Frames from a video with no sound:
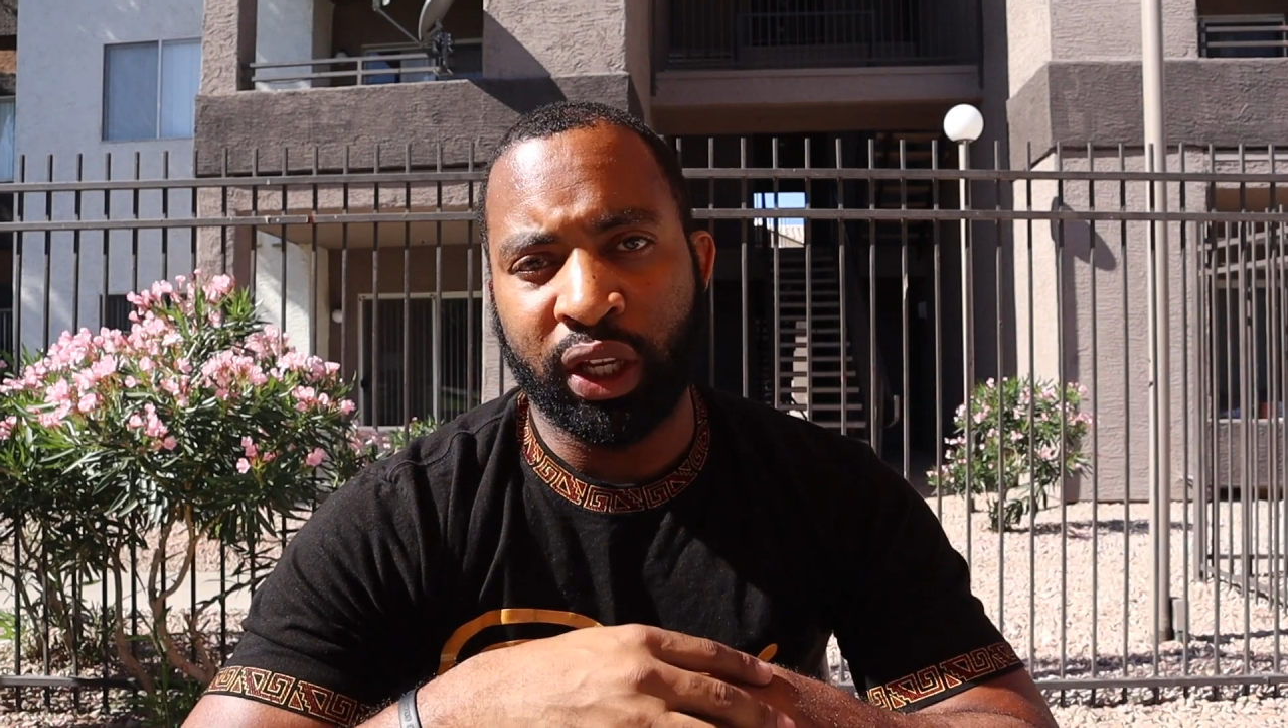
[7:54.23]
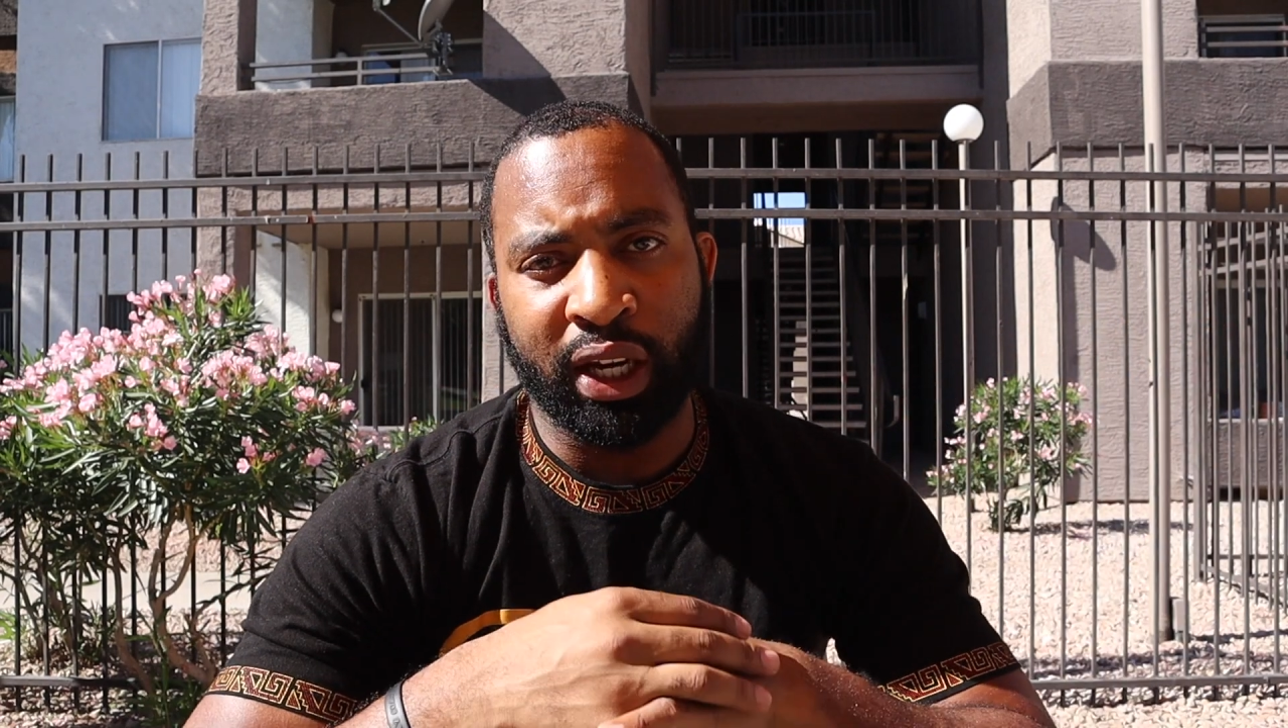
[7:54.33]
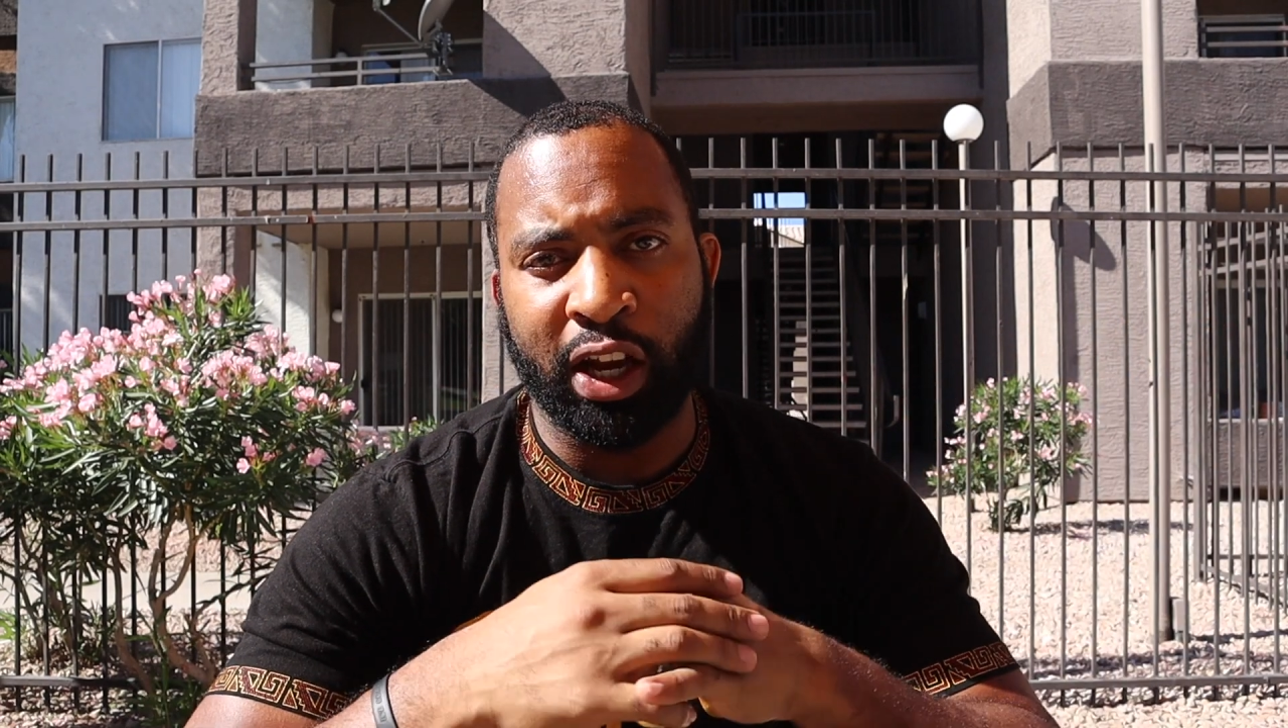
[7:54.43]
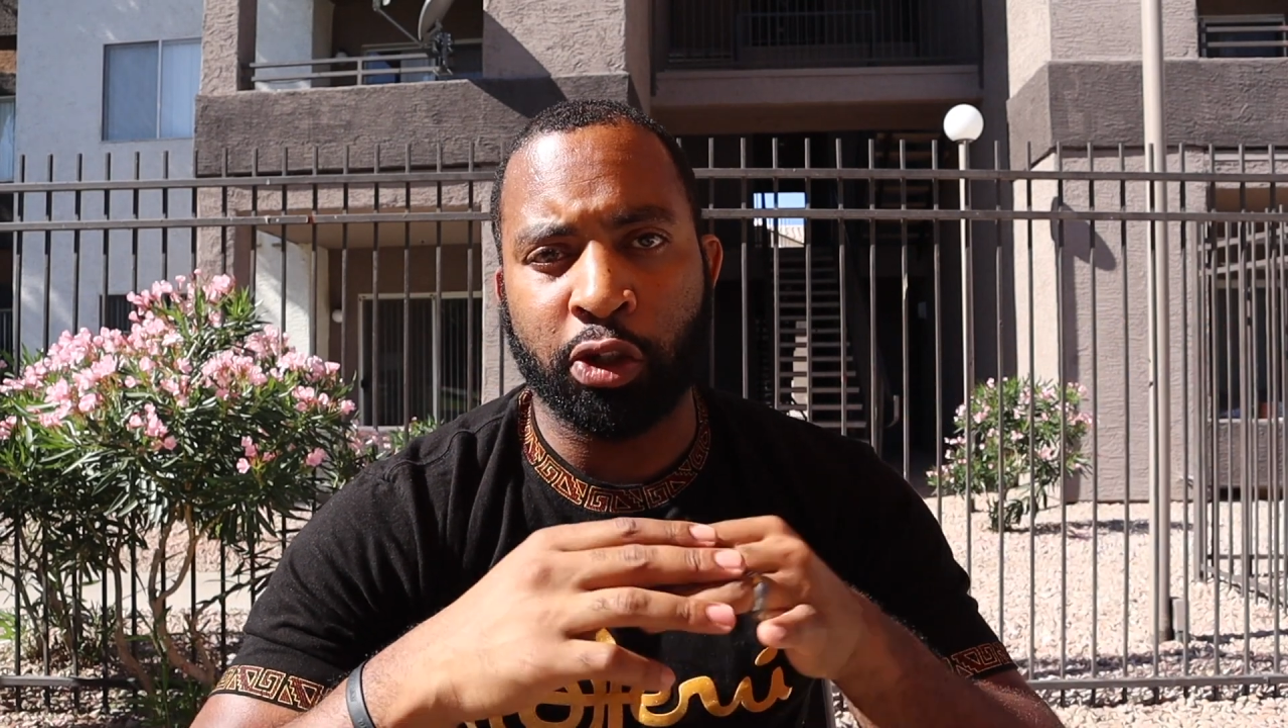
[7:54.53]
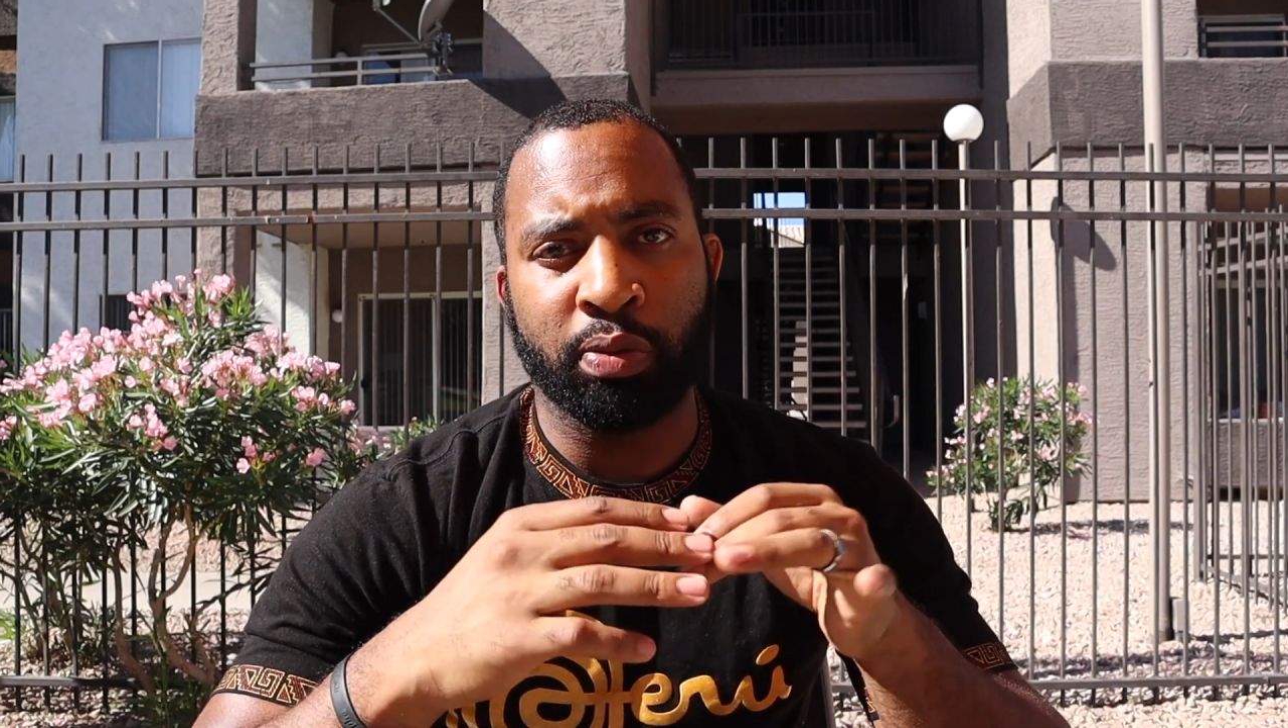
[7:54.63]
the
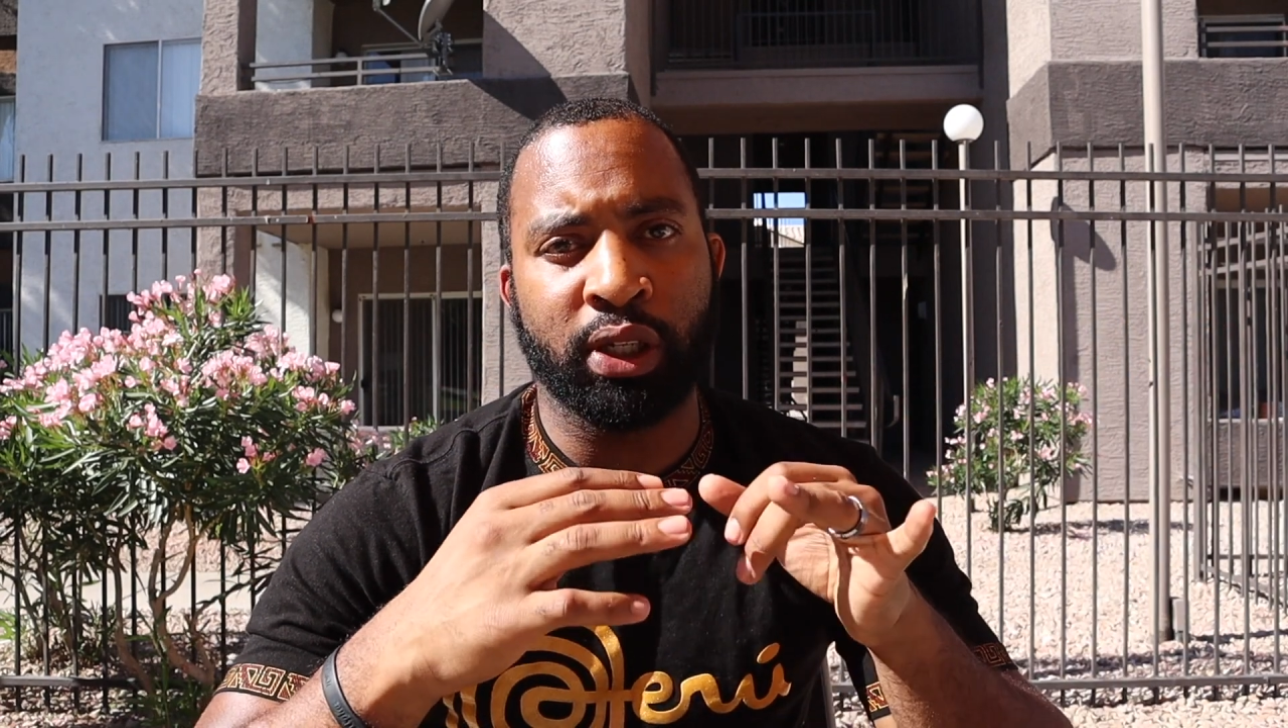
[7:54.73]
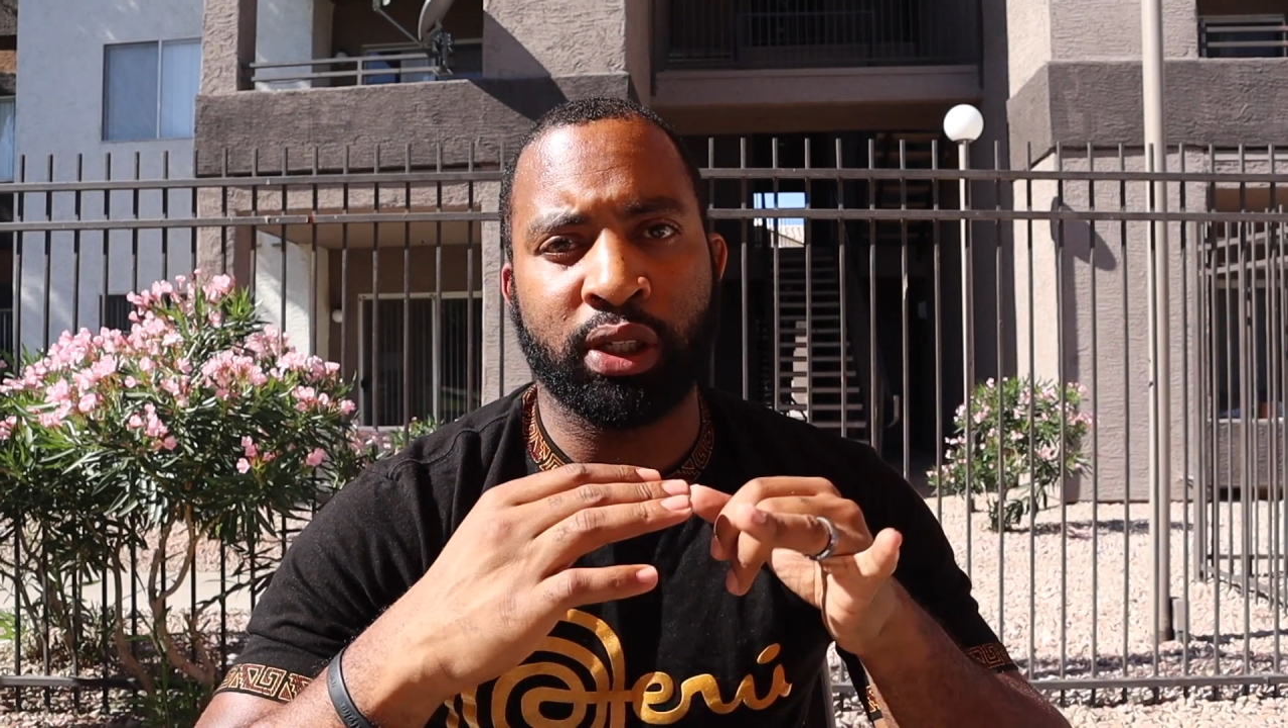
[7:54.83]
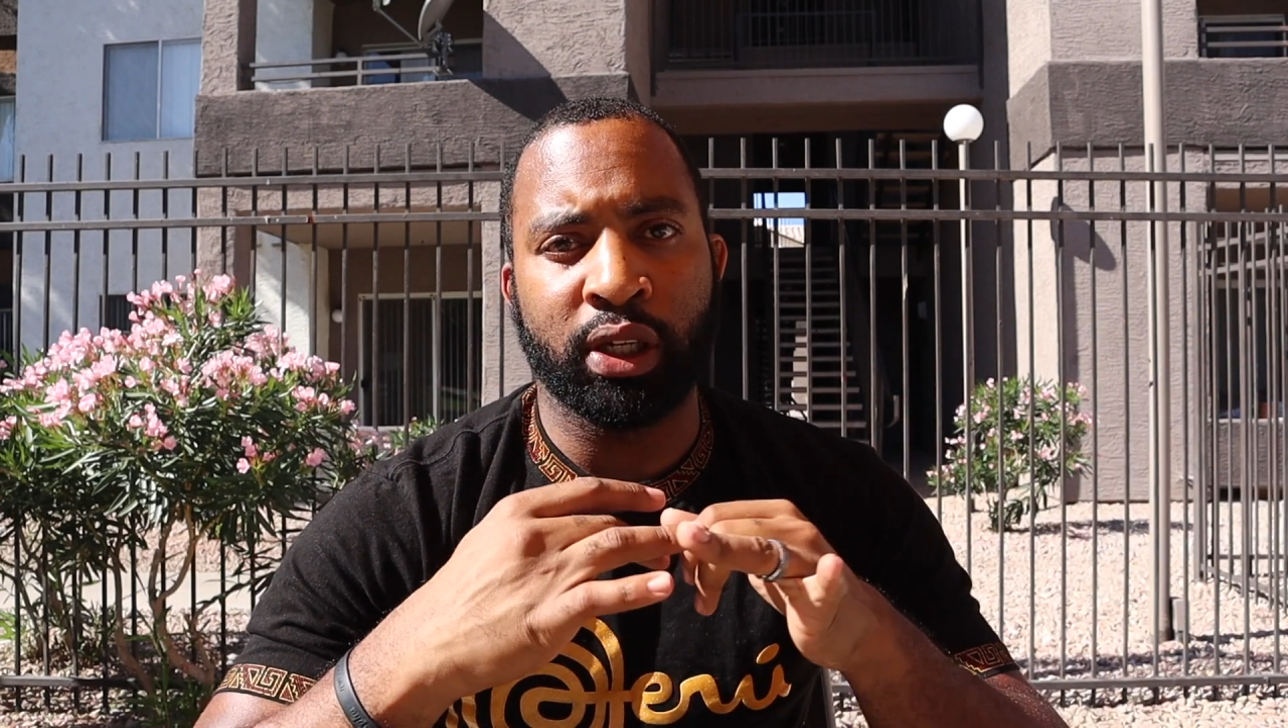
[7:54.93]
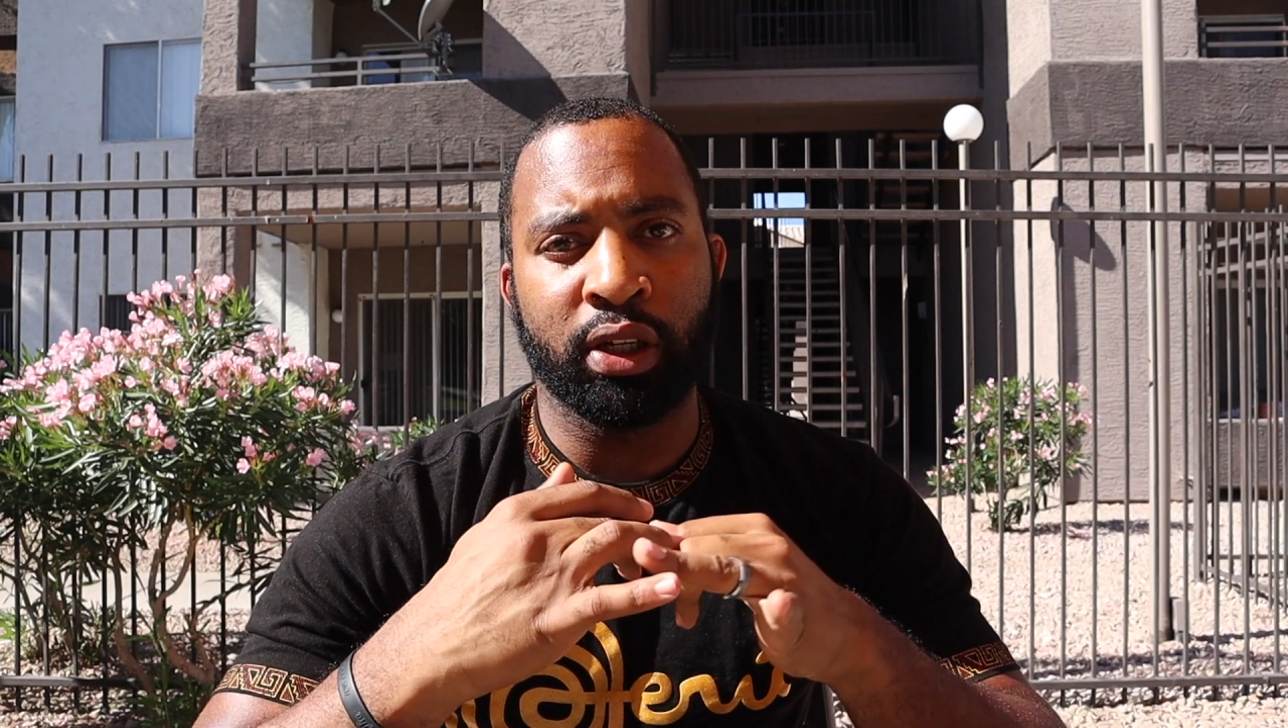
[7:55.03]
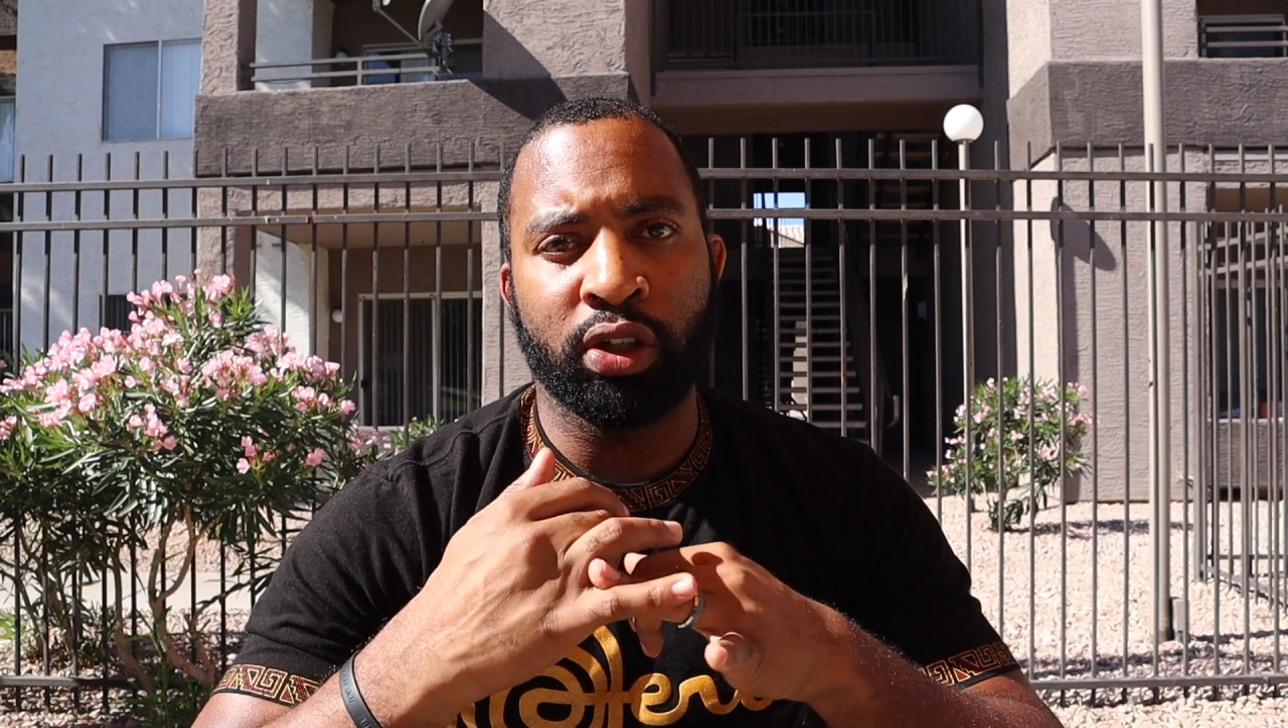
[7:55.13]

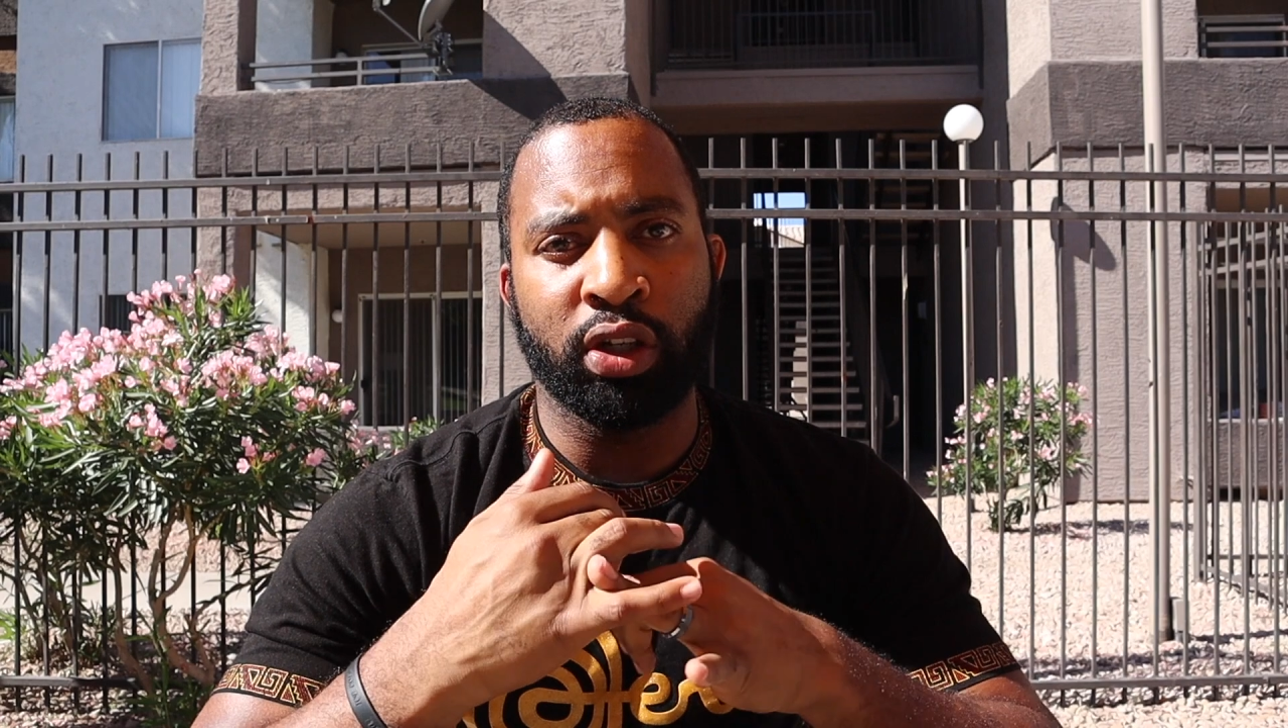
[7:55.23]
announcements and,